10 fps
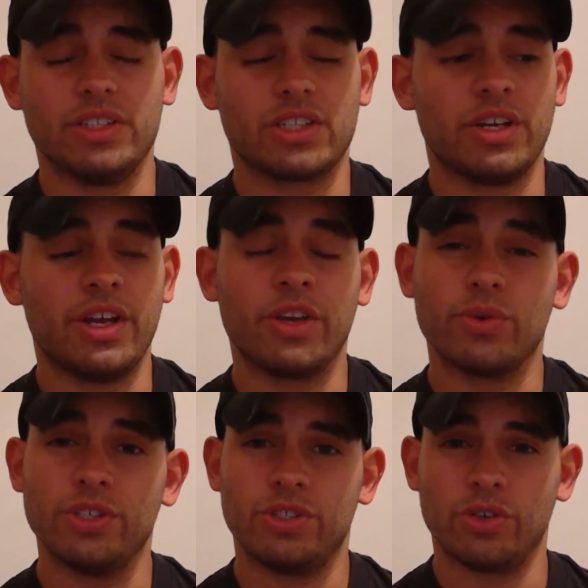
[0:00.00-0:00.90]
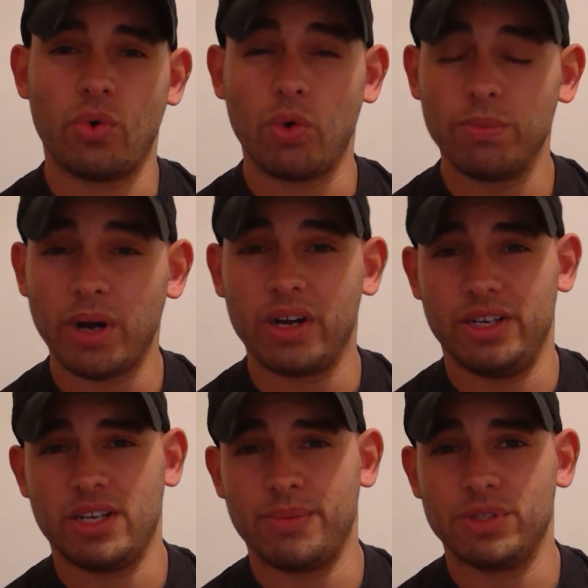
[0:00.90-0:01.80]
it's going to increase your core body
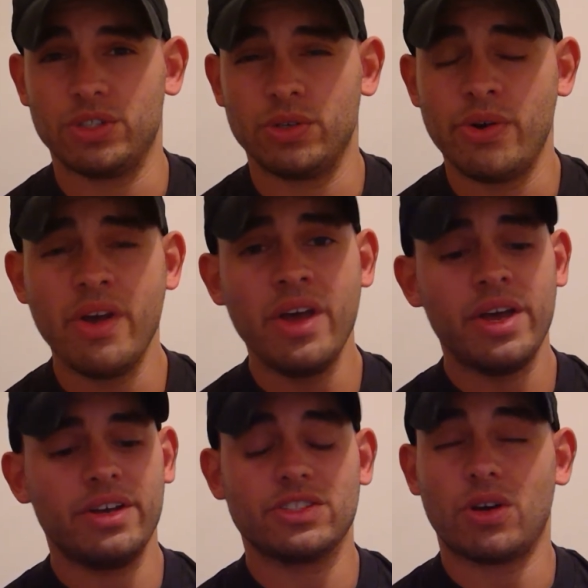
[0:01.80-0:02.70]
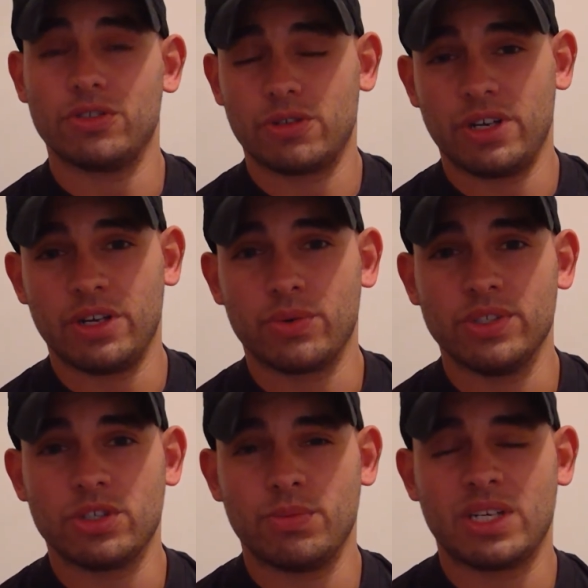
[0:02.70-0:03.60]
temperature, and it's also going to
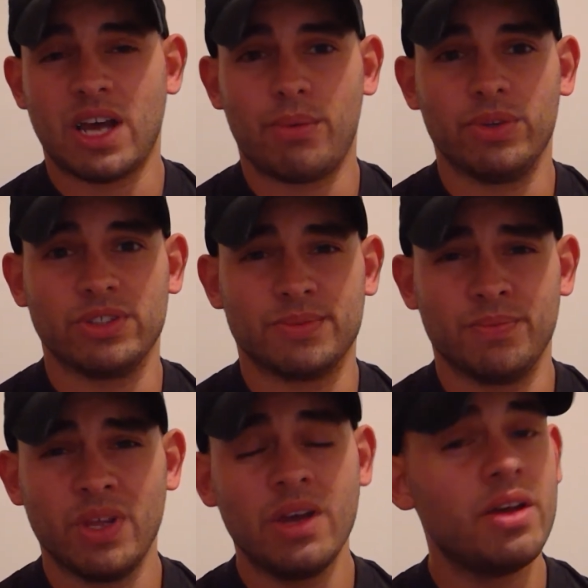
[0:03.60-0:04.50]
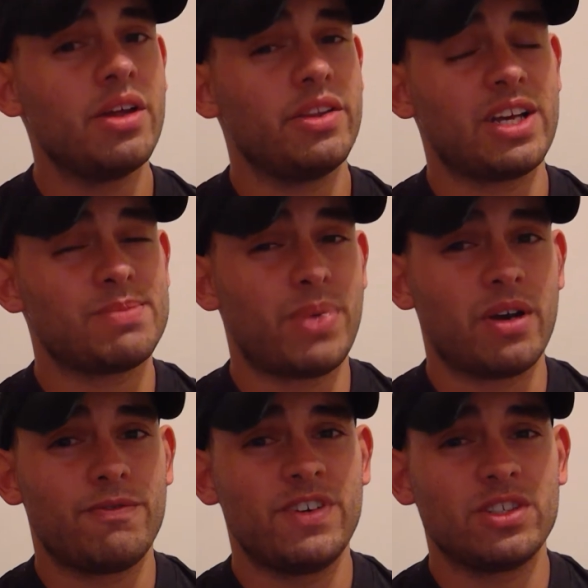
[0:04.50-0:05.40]
increase your metabolism. And that's
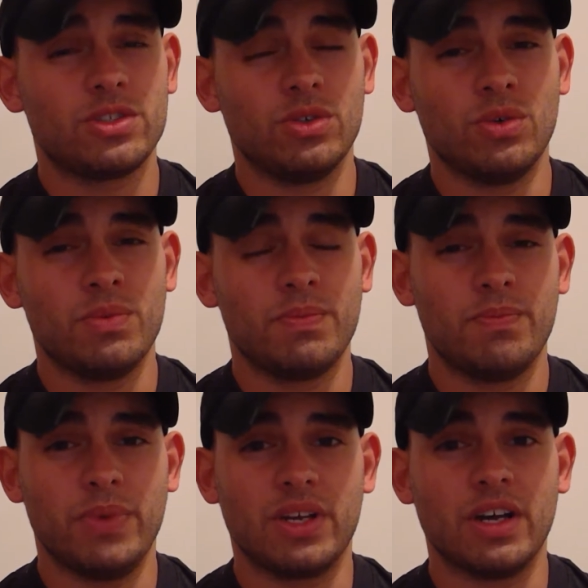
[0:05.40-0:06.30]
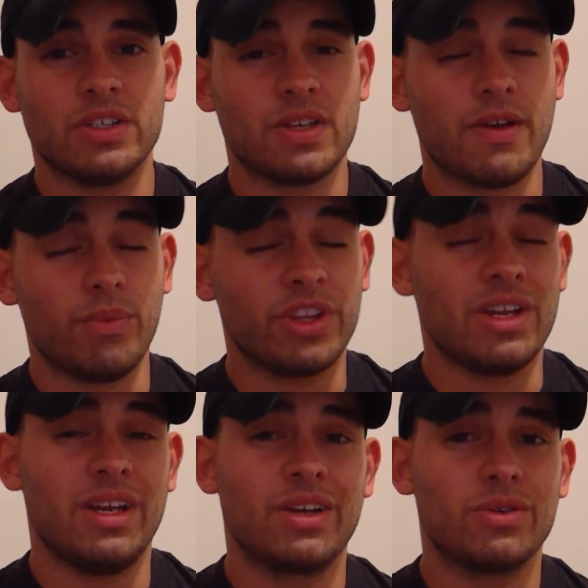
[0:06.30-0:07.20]
beneficial because with
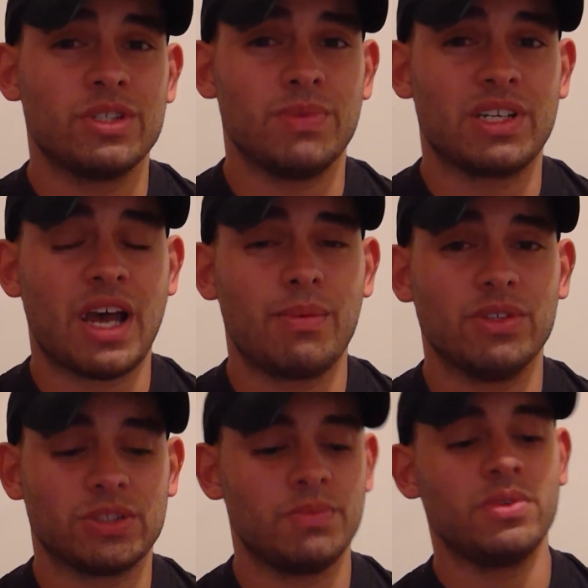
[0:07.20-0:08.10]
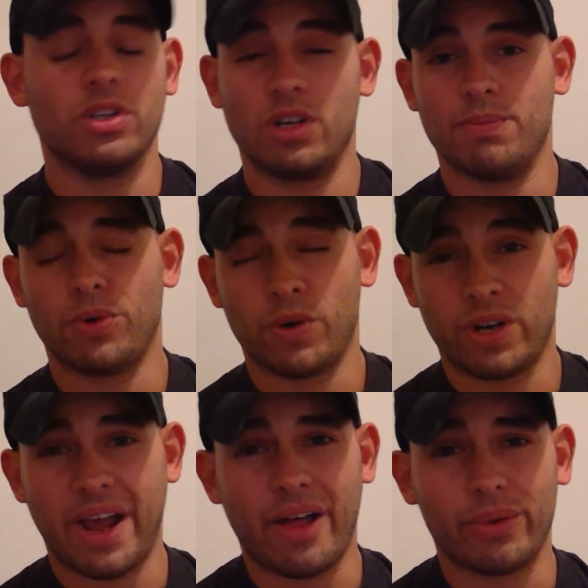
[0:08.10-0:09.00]
an increased metabolism, you're going to burn
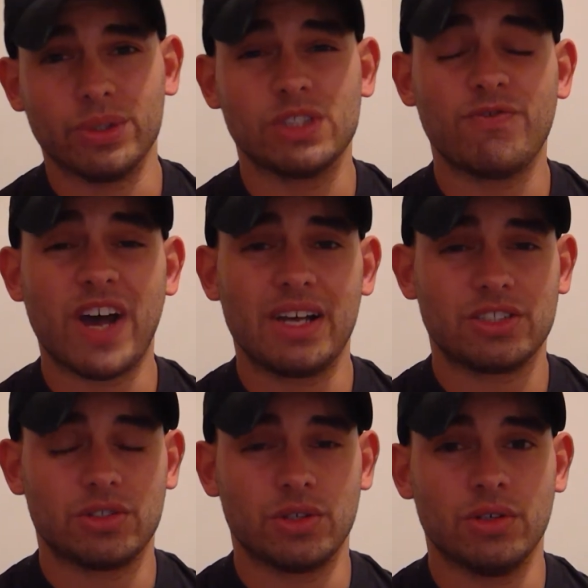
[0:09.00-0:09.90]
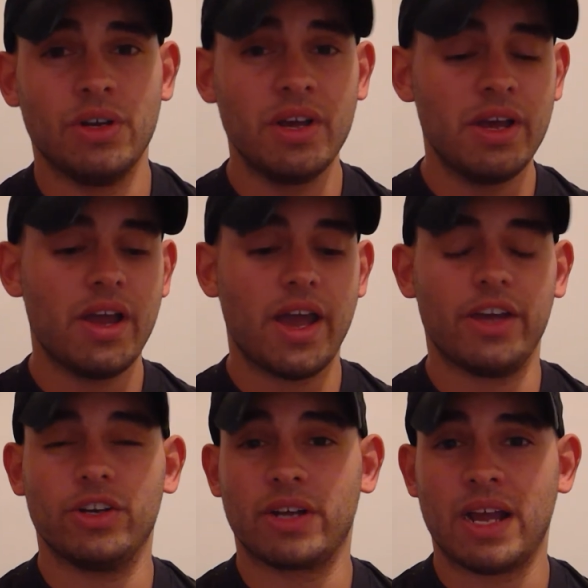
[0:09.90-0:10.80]
calories faster, and
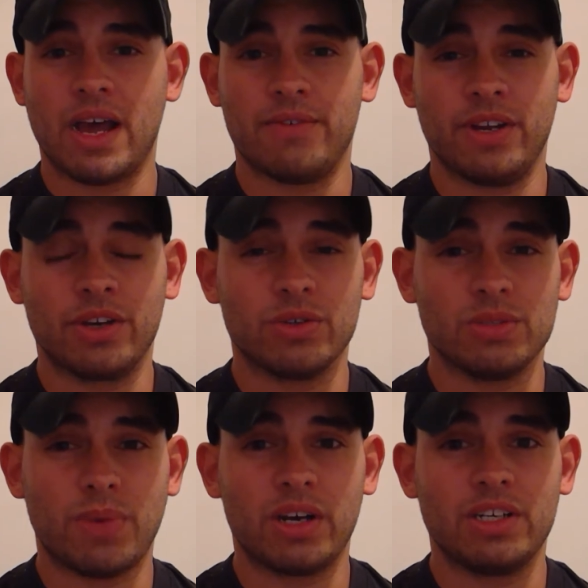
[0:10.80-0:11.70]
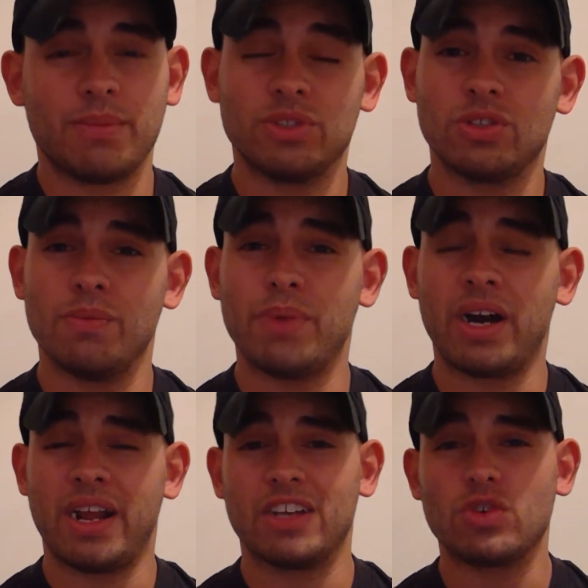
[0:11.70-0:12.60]
you're going to have an increased body temperature. Your
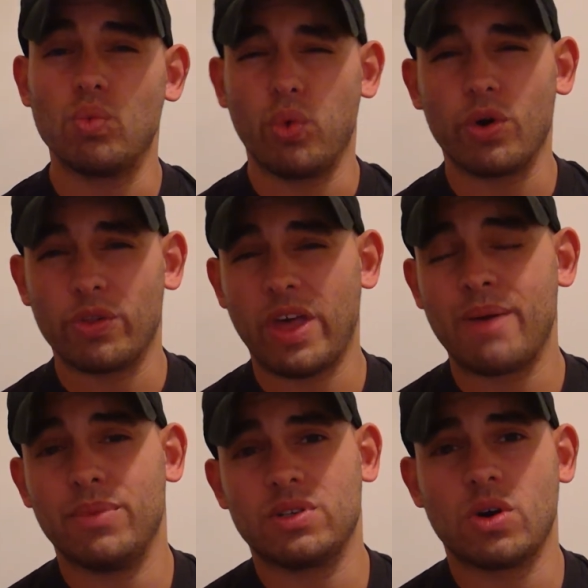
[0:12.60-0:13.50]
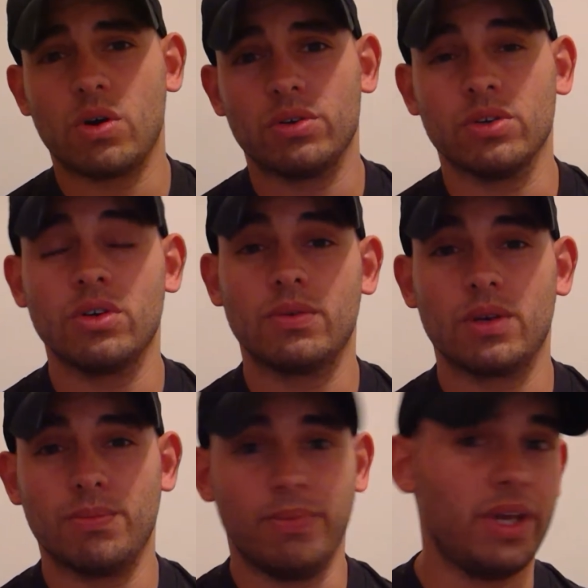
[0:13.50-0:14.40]
body has to work that much harder
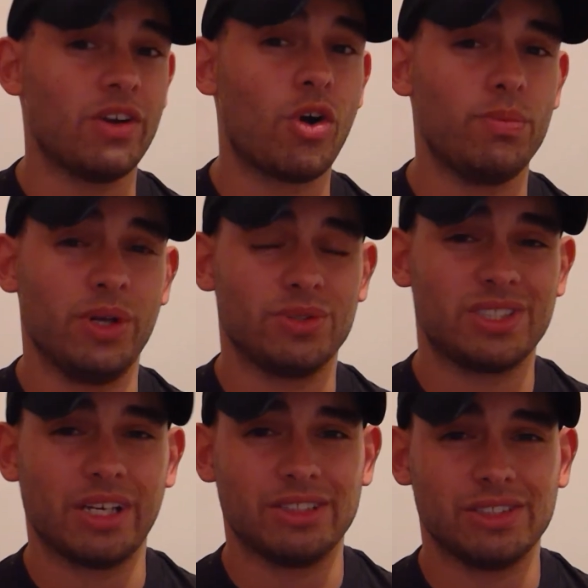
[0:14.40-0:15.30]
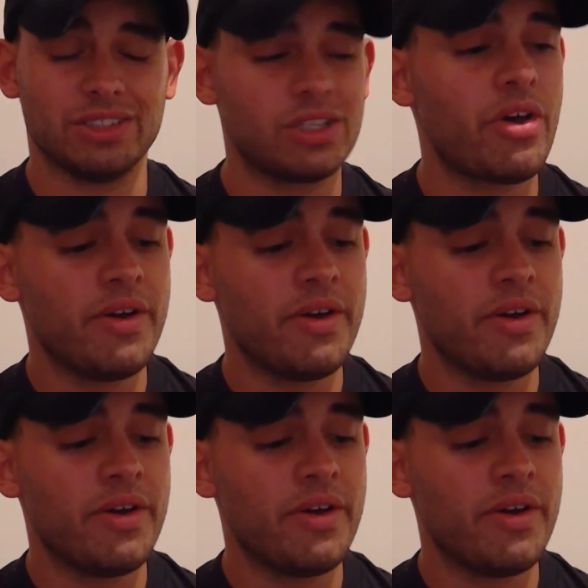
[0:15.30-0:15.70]
to be in homeostasis.